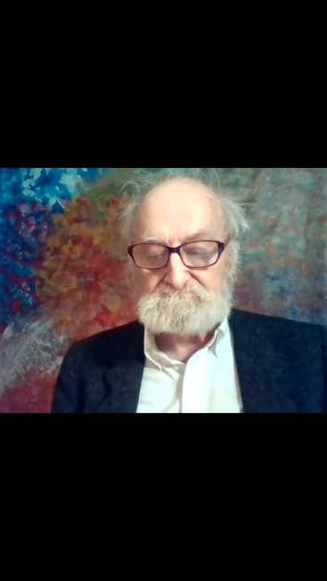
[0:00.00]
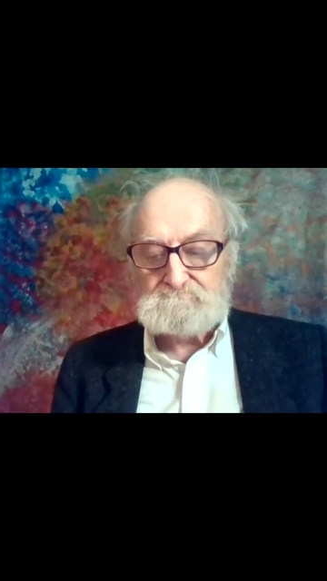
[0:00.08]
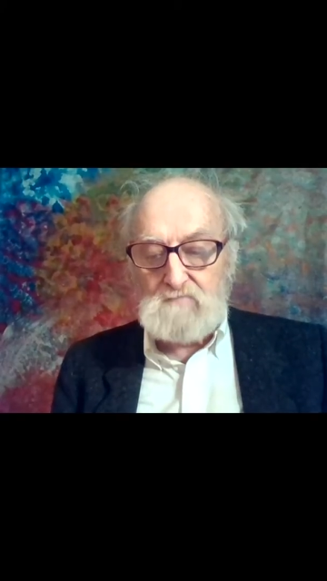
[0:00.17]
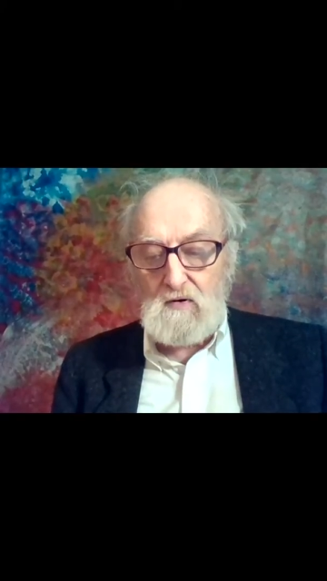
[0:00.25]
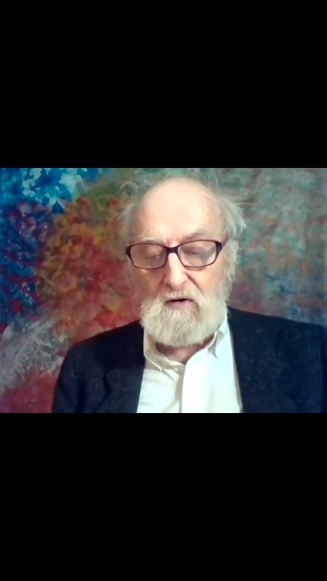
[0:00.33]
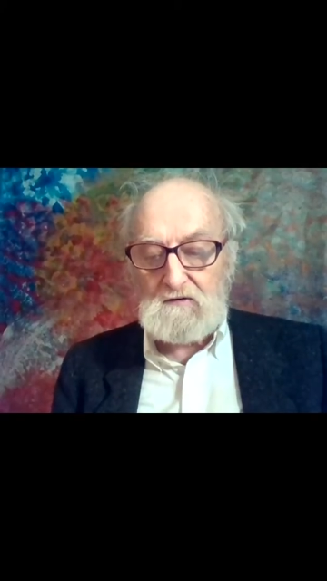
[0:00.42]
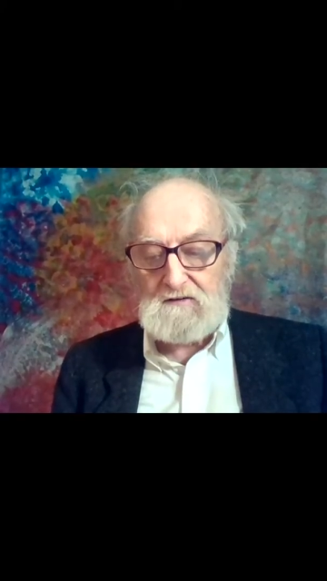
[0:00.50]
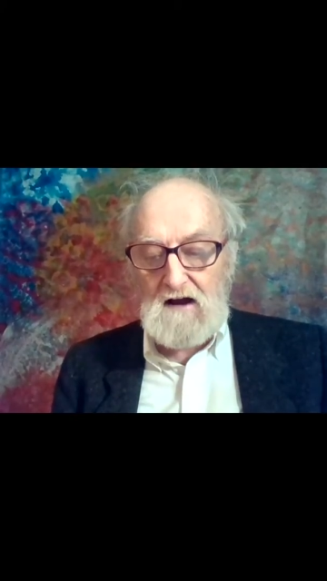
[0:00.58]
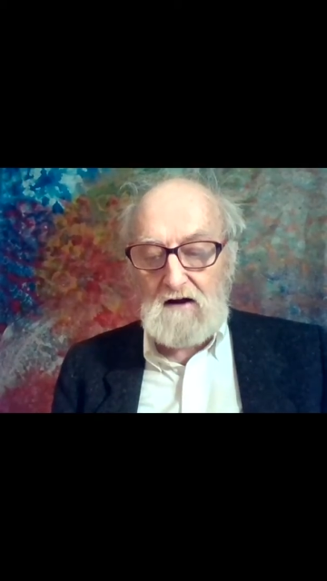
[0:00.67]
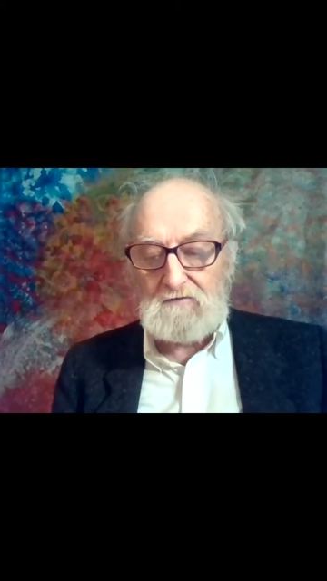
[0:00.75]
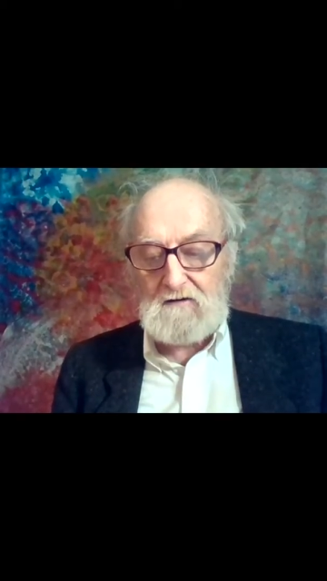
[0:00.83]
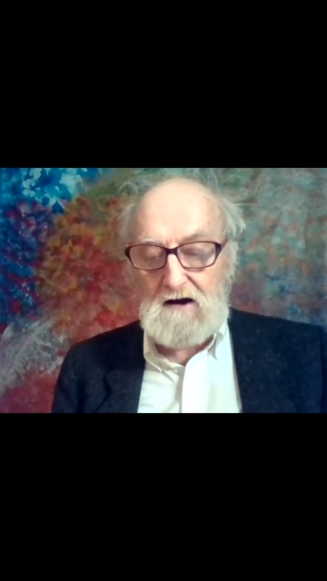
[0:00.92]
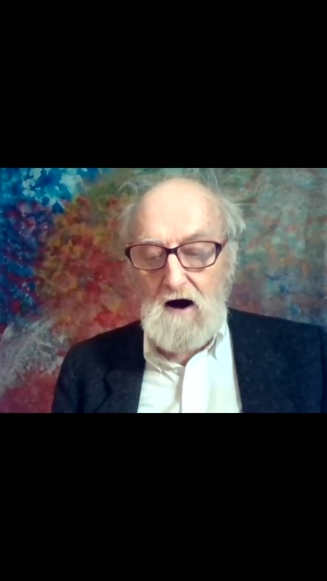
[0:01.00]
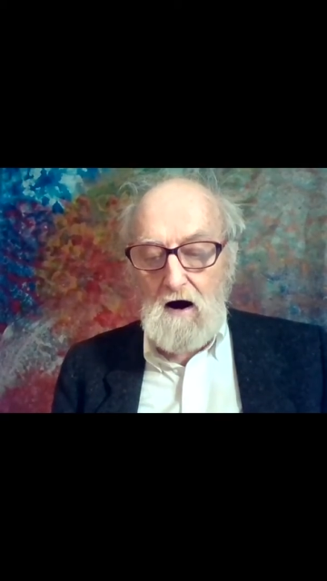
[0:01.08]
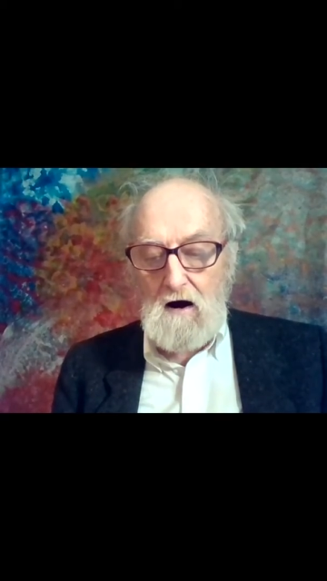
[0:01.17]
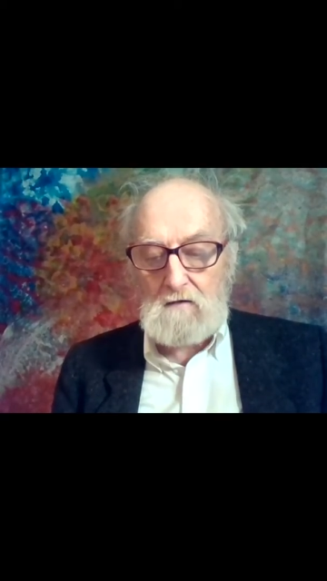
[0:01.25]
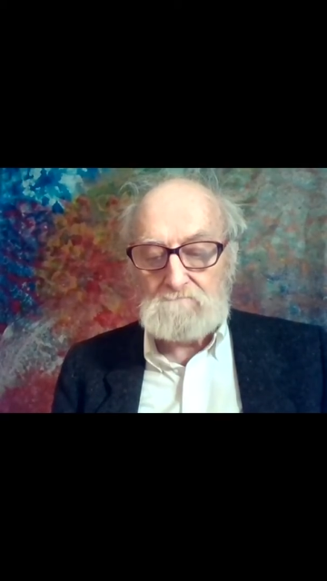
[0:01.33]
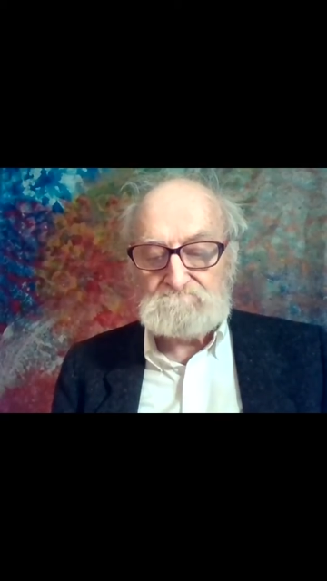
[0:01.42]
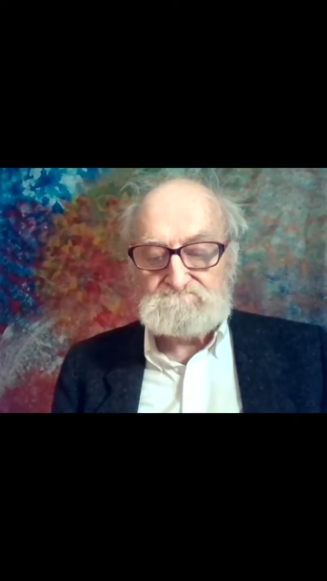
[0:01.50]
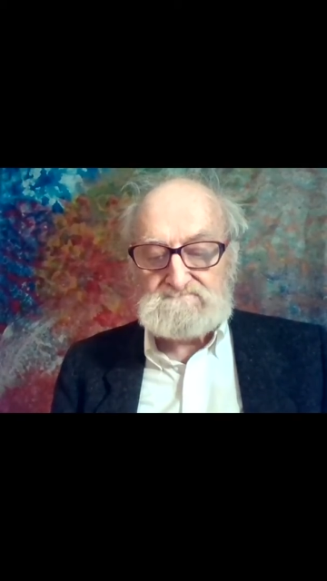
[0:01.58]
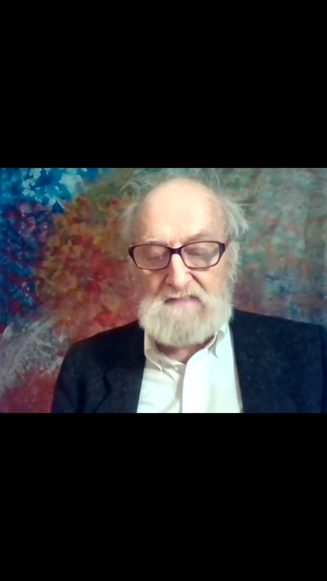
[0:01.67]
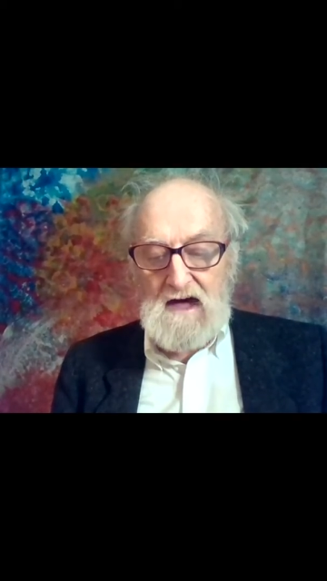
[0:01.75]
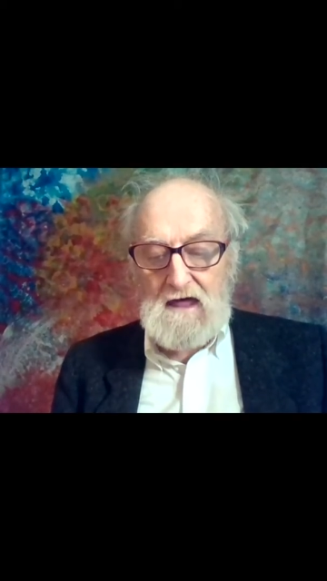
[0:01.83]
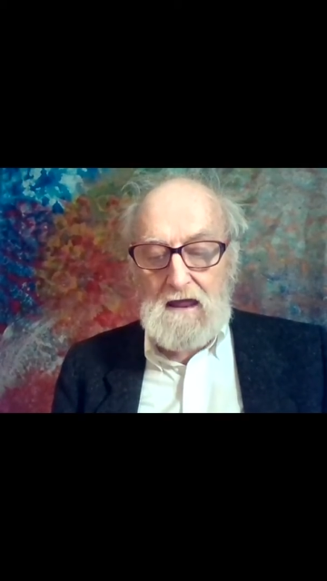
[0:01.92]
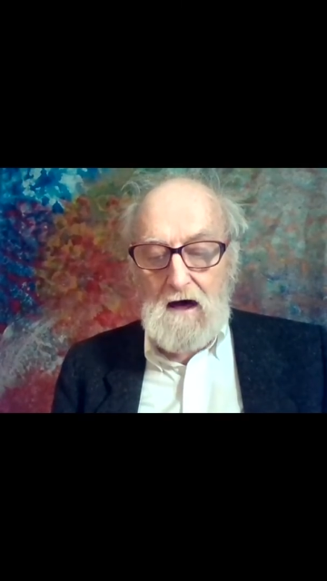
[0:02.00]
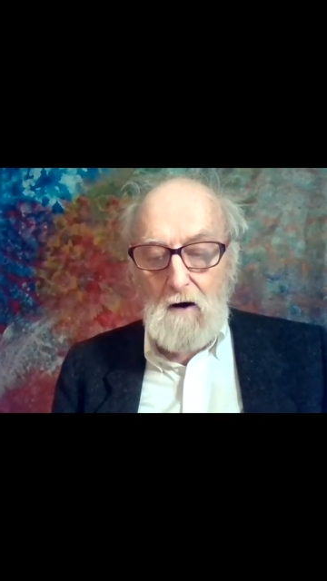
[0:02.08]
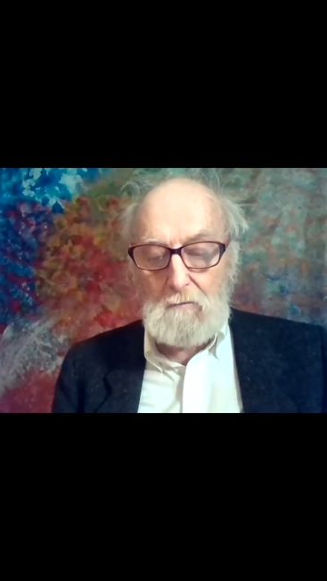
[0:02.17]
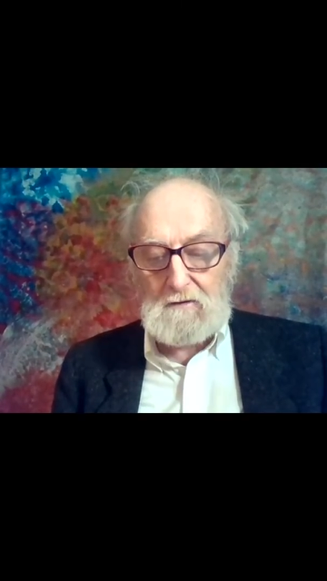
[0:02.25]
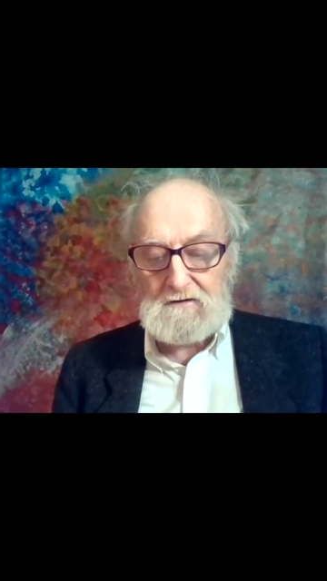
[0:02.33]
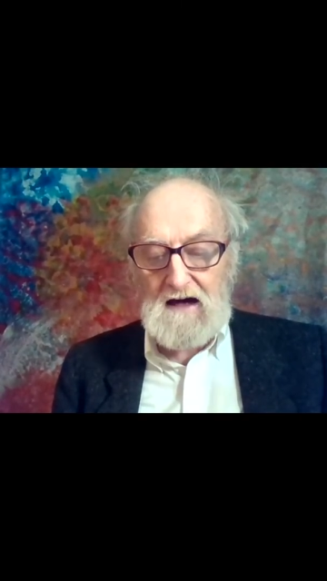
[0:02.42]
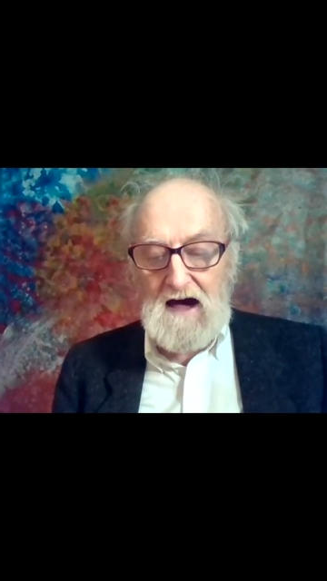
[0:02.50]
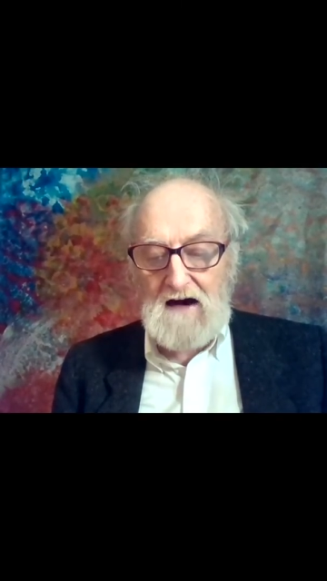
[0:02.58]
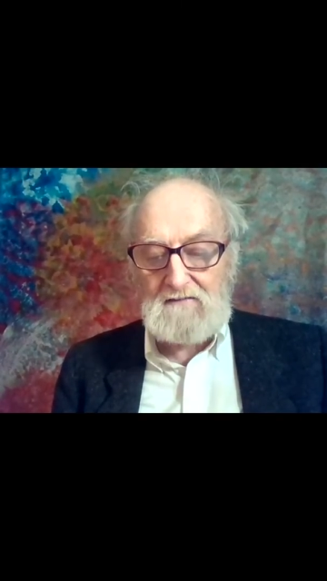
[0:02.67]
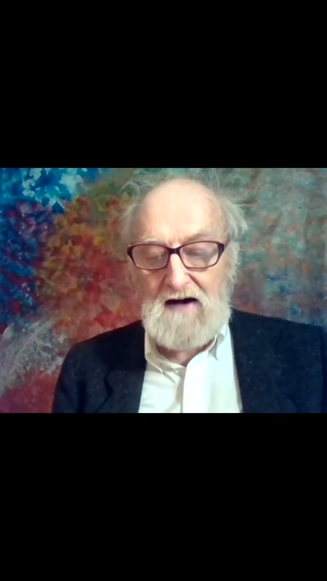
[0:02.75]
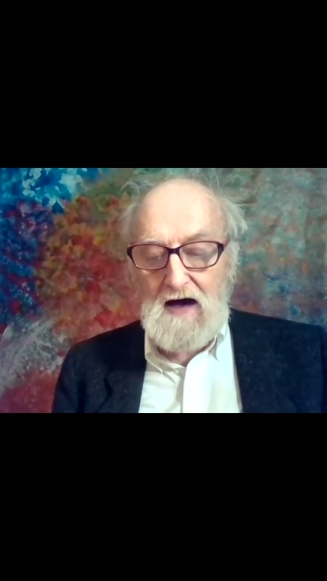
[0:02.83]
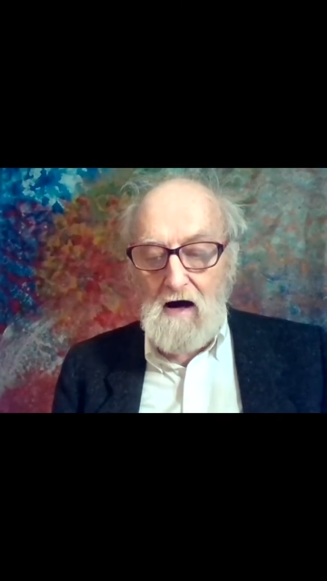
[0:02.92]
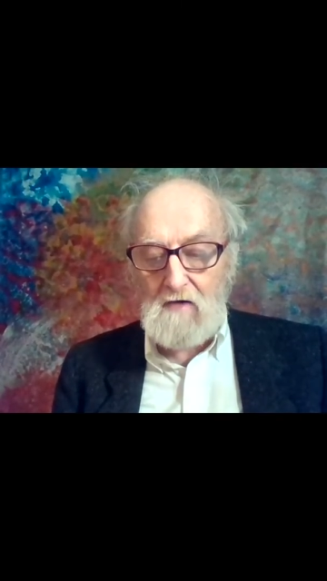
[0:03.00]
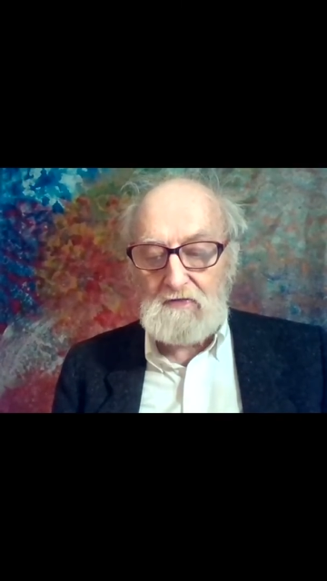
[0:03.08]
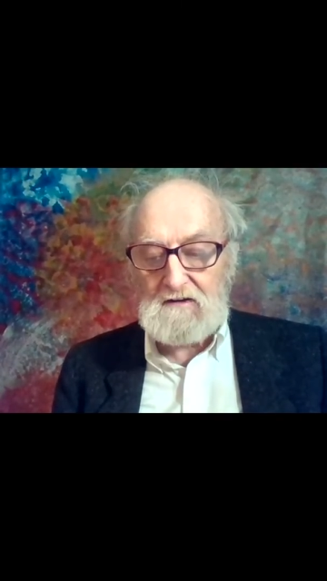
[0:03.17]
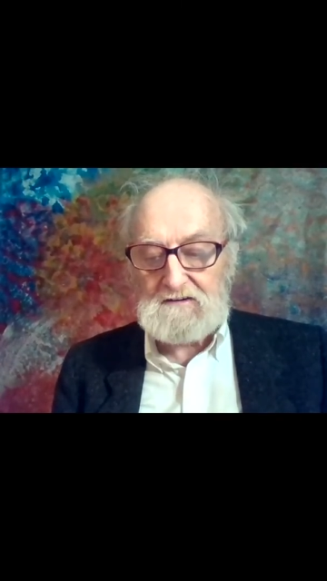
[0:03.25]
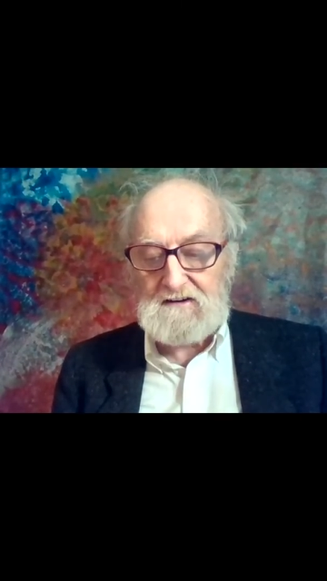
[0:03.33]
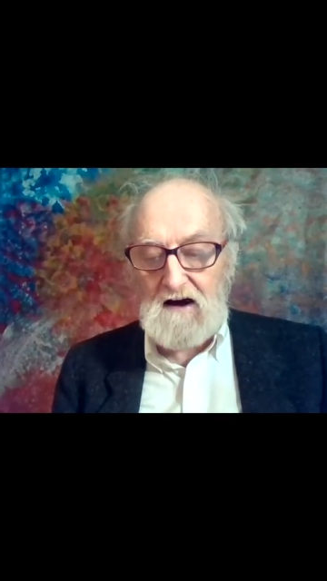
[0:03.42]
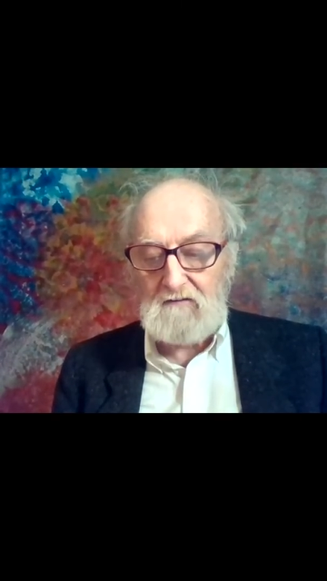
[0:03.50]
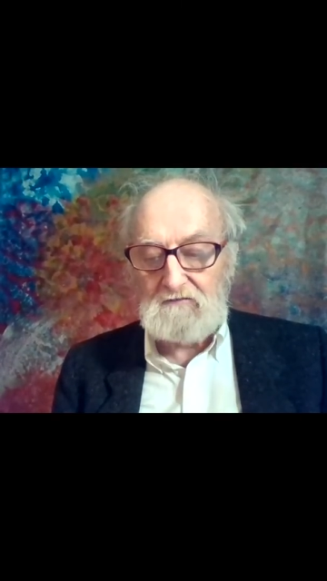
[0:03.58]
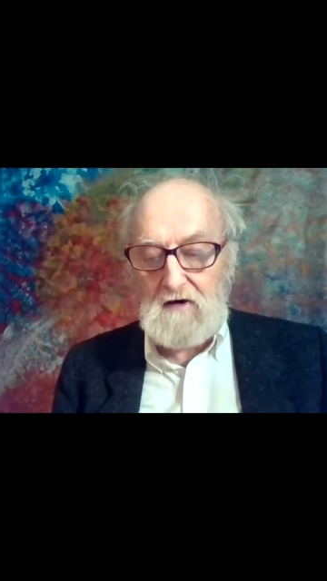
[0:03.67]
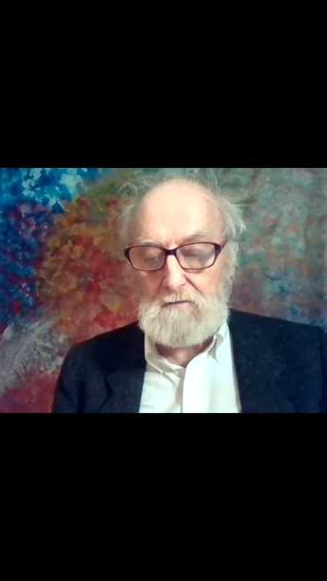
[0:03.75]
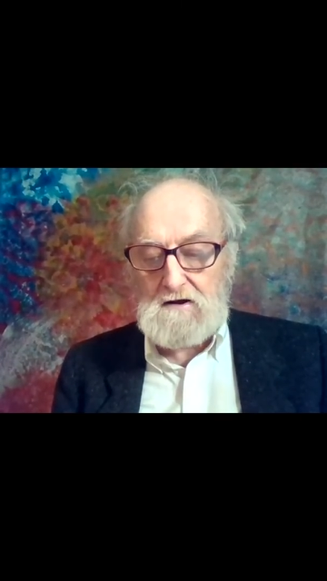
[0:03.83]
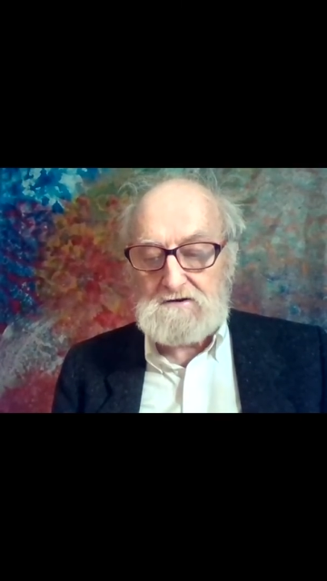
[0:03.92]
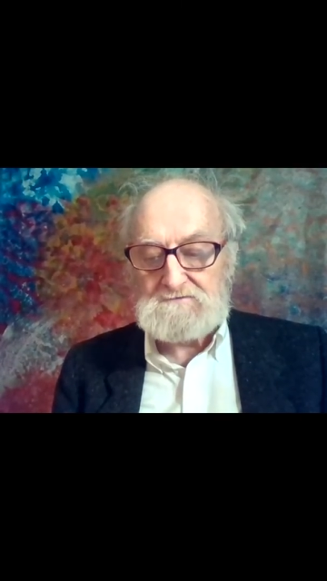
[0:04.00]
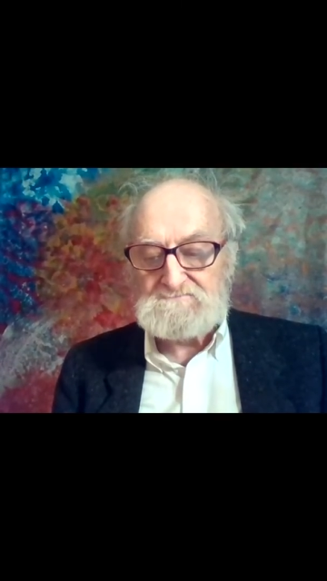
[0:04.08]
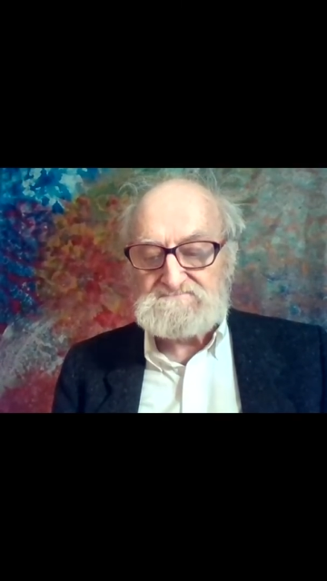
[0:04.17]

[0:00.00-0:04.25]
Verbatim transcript: poor self-regard, and helping to have a healthy self-image